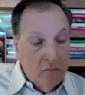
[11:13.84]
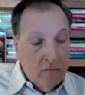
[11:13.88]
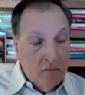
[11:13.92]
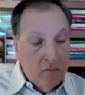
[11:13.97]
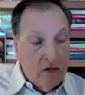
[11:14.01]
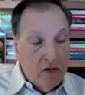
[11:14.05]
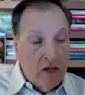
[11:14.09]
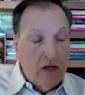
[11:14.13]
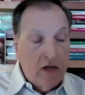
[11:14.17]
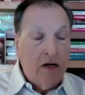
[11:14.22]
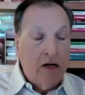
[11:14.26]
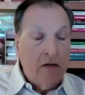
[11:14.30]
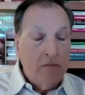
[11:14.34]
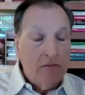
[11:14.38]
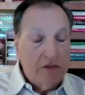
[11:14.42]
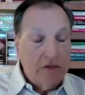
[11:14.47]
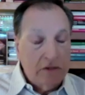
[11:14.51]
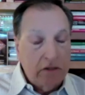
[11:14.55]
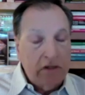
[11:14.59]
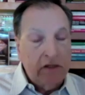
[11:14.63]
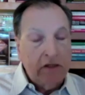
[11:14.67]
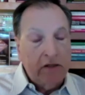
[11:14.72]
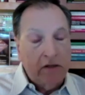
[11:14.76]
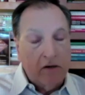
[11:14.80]
And I'm
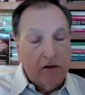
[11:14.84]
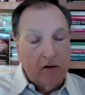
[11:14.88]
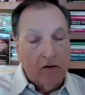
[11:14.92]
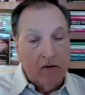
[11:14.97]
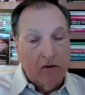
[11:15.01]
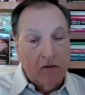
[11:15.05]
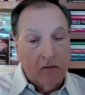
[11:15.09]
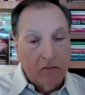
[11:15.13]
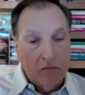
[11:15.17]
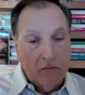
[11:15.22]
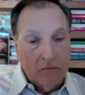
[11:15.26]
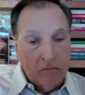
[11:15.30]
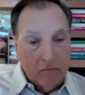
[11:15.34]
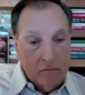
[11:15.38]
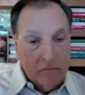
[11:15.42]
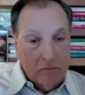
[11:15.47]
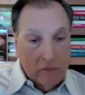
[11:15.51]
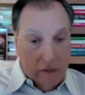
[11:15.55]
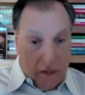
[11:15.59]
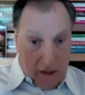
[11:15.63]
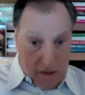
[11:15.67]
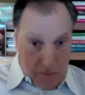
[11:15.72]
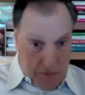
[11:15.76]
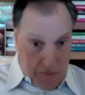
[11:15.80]
sitting there
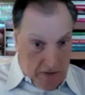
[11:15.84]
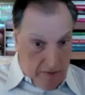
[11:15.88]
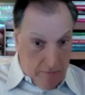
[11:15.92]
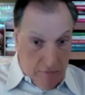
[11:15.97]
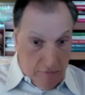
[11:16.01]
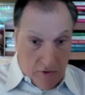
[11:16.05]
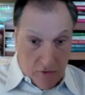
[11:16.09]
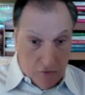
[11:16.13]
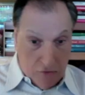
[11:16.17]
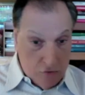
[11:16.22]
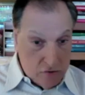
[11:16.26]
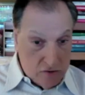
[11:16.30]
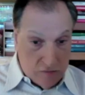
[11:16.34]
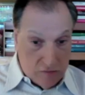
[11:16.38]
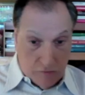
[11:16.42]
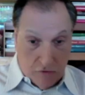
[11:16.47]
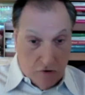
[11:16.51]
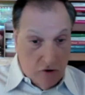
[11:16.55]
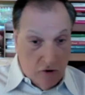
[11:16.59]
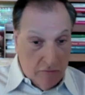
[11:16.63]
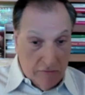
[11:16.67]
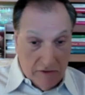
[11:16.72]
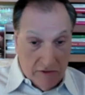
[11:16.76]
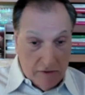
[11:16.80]
in my mother's
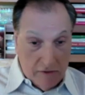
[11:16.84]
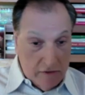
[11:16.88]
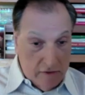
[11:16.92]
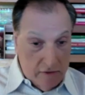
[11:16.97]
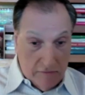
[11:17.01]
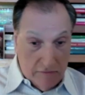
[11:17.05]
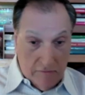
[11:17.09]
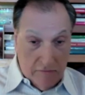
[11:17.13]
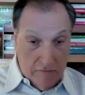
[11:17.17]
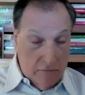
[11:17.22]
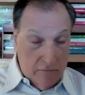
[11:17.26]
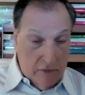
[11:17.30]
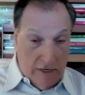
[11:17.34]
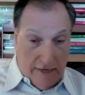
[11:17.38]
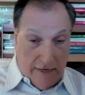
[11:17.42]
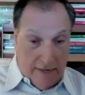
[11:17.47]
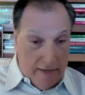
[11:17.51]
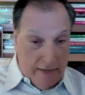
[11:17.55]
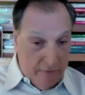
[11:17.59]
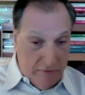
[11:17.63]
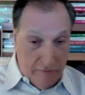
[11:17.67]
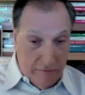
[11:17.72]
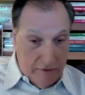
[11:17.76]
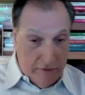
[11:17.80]
apartment in
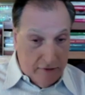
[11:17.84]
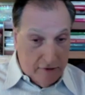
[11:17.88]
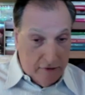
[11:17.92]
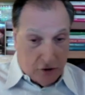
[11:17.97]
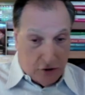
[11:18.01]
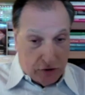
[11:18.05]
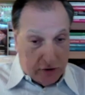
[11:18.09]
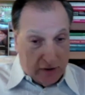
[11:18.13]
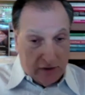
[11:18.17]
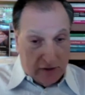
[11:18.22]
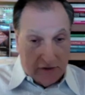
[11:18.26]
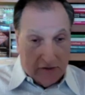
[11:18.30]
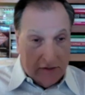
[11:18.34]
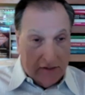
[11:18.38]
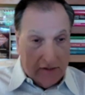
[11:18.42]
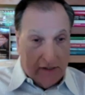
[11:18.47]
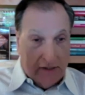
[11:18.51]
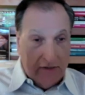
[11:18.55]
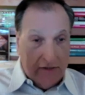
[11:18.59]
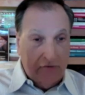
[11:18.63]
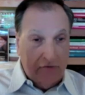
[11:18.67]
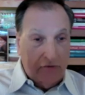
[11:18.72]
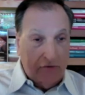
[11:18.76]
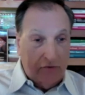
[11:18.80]
Miami Beach,
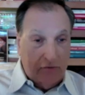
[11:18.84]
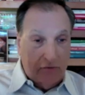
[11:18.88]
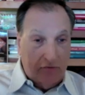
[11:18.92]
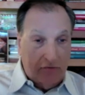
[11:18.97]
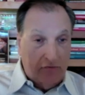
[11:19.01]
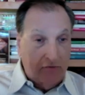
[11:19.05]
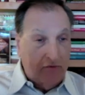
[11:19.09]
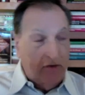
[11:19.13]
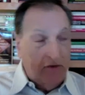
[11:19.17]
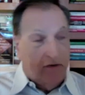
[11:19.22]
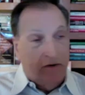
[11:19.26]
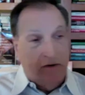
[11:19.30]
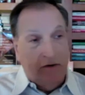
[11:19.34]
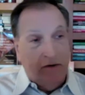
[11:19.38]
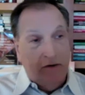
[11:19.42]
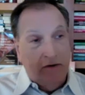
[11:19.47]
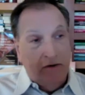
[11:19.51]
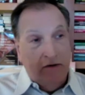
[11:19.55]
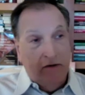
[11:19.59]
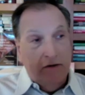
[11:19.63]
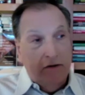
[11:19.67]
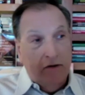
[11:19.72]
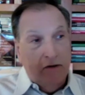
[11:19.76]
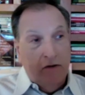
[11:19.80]
listening to
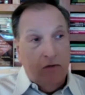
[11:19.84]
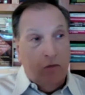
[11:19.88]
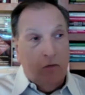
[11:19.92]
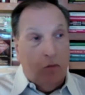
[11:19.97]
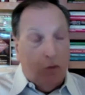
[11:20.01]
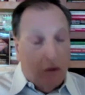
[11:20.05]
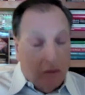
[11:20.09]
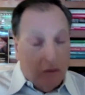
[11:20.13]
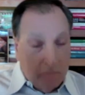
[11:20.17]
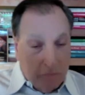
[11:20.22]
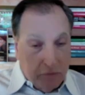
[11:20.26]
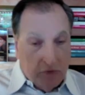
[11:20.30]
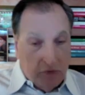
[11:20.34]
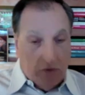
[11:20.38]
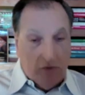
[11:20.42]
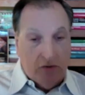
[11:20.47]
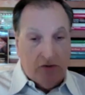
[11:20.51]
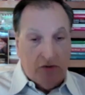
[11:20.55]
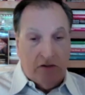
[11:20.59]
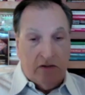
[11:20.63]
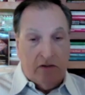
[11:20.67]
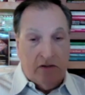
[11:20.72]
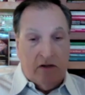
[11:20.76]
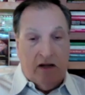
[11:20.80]
one
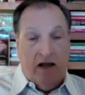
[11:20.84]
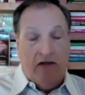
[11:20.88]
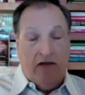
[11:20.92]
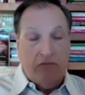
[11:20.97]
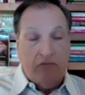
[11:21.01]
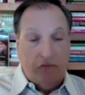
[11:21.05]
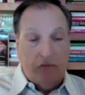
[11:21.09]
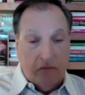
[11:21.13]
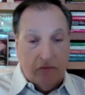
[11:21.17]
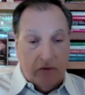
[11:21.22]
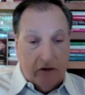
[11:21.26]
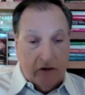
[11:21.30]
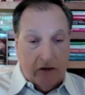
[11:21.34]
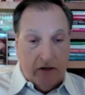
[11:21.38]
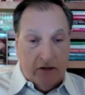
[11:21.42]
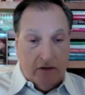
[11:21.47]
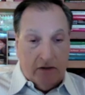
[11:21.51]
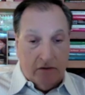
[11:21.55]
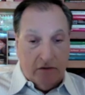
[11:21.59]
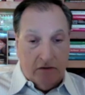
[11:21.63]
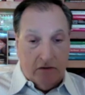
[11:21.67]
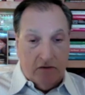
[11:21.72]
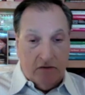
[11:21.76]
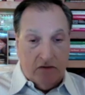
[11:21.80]
person after the
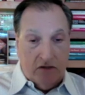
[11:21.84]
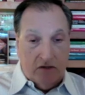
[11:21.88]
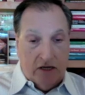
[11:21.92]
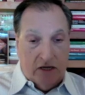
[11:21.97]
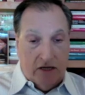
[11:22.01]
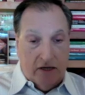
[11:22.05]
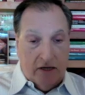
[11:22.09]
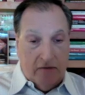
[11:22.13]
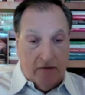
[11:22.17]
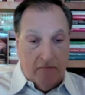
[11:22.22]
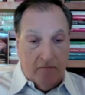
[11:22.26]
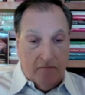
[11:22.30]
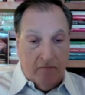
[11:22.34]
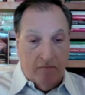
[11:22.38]
next saying,